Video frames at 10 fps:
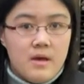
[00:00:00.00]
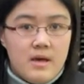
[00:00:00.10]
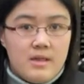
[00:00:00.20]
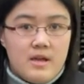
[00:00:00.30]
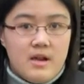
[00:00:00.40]

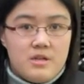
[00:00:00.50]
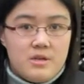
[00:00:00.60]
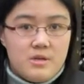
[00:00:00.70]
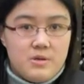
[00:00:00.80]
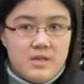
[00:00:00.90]
and then I
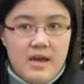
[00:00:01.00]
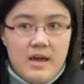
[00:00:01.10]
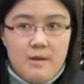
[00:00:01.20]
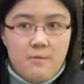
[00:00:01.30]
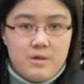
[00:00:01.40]
just used
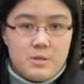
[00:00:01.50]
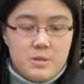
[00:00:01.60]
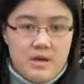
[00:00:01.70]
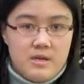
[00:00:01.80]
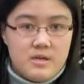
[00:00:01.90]
that and went
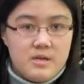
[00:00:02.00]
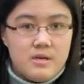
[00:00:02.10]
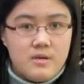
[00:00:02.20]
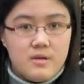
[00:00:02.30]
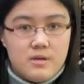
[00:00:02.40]
straight
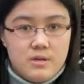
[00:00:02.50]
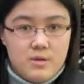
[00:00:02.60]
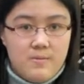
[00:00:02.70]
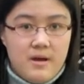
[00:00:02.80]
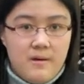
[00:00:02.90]

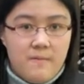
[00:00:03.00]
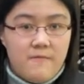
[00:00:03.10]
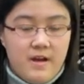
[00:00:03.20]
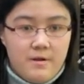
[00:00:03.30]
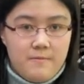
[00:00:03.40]
to my
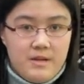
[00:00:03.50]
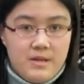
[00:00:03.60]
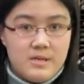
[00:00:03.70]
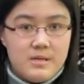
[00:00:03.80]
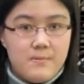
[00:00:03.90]
final
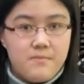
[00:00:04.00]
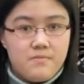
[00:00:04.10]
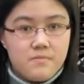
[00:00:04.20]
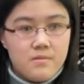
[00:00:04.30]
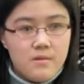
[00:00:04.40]
piece
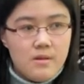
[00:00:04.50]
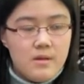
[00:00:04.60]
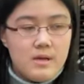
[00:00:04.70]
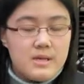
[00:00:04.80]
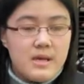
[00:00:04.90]

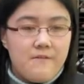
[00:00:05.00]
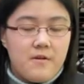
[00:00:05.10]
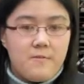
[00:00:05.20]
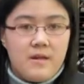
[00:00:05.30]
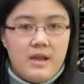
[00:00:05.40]

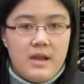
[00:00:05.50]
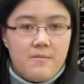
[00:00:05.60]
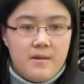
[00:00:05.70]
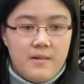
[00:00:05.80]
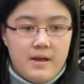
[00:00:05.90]
after planning out
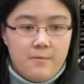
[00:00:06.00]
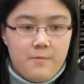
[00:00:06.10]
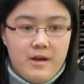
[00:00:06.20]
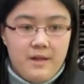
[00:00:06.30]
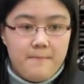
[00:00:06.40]
my black and
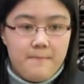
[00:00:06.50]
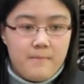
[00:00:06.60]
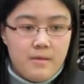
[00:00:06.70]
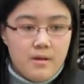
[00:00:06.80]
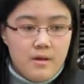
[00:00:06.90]
white.
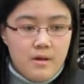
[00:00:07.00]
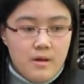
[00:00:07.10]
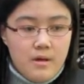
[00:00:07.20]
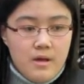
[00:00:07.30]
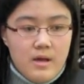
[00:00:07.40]

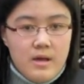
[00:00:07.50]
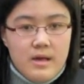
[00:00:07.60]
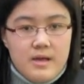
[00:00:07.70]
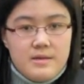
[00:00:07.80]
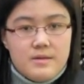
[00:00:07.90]

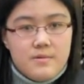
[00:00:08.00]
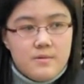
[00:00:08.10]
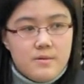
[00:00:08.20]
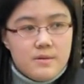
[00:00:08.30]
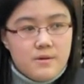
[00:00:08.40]
And
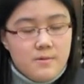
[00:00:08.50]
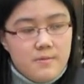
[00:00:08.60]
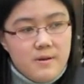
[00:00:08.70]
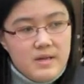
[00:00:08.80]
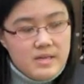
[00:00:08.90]
so
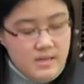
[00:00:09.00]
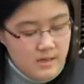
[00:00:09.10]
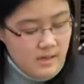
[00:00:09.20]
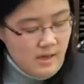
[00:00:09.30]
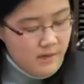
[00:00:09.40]

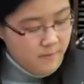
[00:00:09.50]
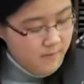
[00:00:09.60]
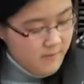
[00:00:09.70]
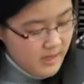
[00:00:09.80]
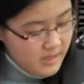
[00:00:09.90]
basically I
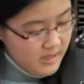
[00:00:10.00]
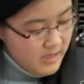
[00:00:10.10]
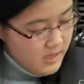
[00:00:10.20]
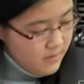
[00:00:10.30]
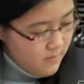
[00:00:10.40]
picked
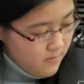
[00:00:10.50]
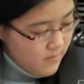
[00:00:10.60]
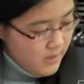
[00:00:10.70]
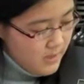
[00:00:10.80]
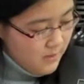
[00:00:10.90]
this
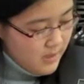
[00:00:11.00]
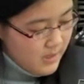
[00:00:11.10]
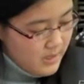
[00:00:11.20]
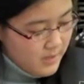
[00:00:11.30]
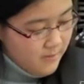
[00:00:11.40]
mostly
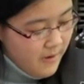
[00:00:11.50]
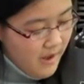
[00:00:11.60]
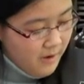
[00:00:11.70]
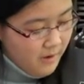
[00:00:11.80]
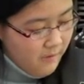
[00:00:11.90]
because of the
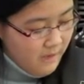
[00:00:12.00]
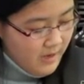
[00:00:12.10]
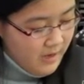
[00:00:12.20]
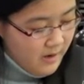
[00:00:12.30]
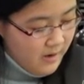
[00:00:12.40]
pattern over
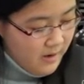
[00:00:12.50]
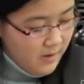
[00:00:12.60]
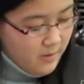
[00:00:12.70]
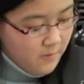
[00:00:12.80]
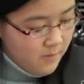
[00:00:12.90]
here
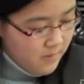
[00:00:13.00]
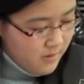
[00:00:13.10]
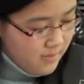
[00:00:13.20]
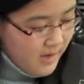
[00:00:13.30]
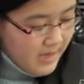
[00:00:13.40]
and the
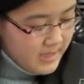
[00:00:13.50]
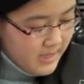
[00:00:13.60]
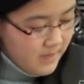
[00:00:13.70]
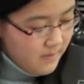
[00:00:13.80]
basket.